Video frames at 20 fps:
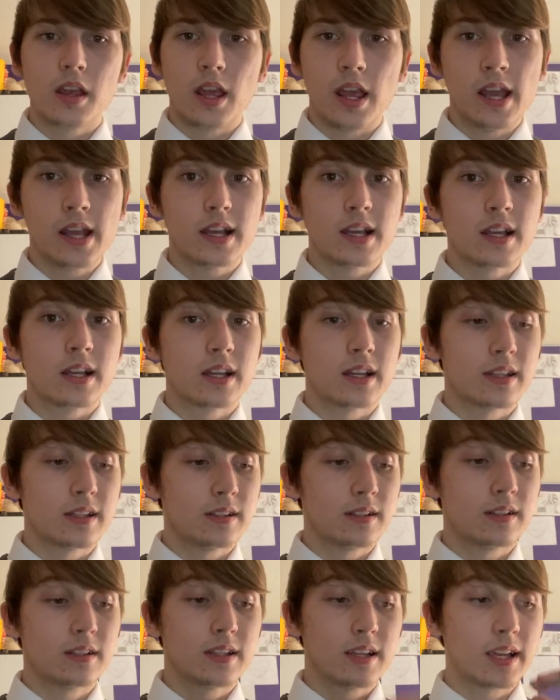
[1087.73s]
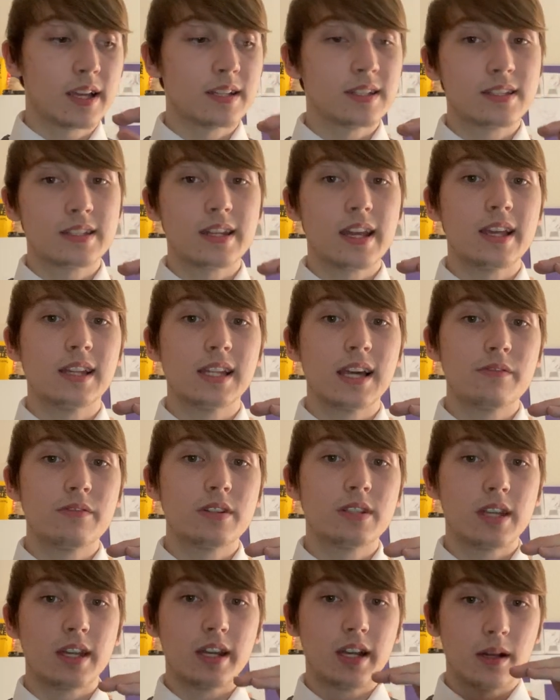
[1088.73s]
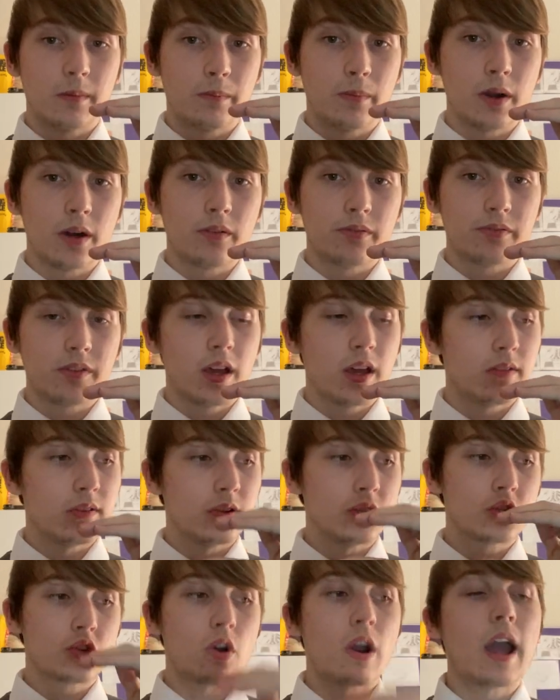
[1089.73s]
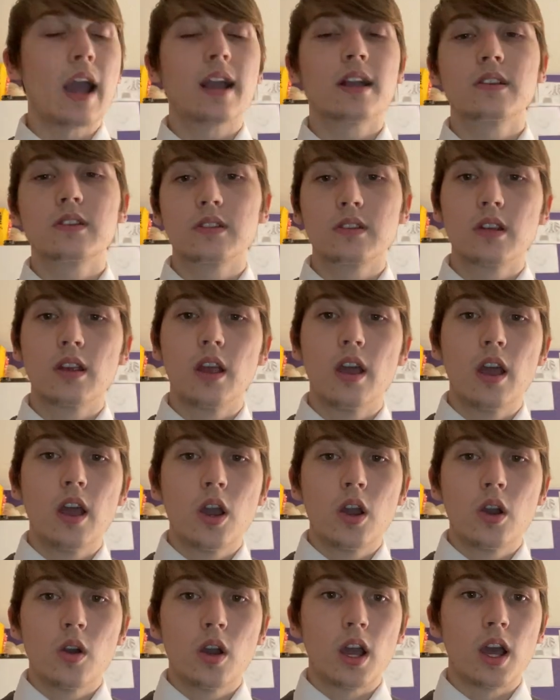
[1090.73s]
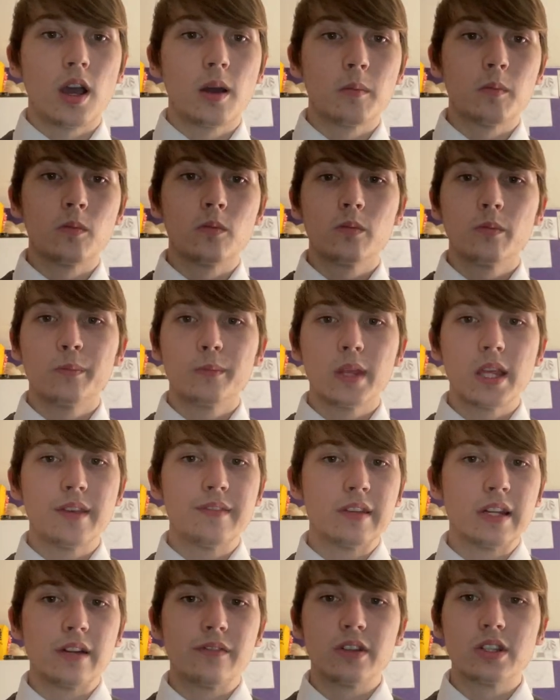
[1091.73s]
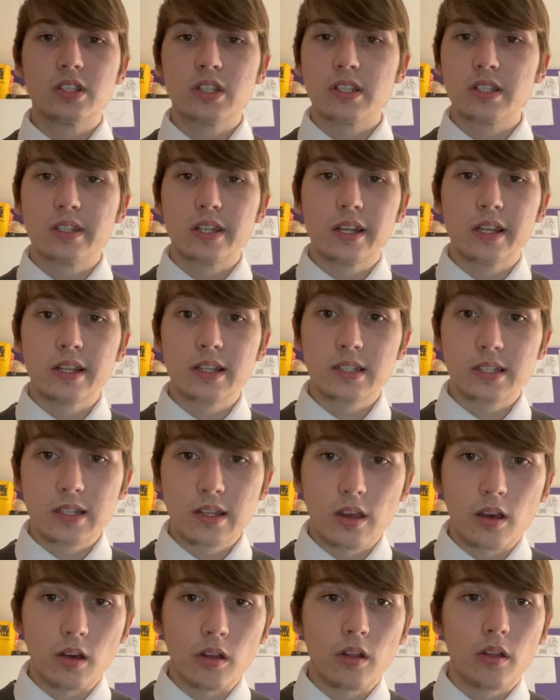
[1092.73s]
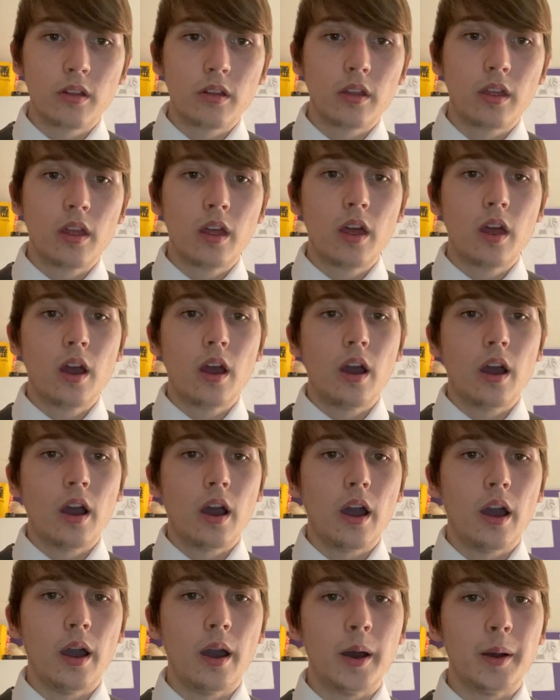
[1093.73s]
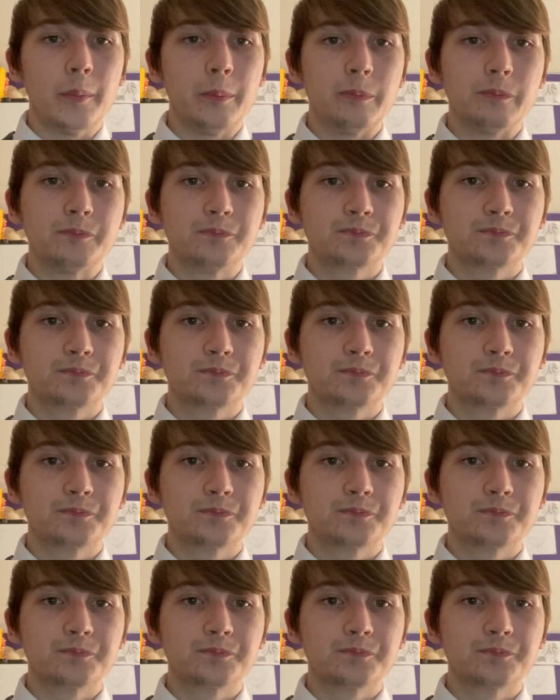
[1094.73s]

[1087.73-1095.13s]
it can stay levitated above the tracks, even if it's just sitting still. The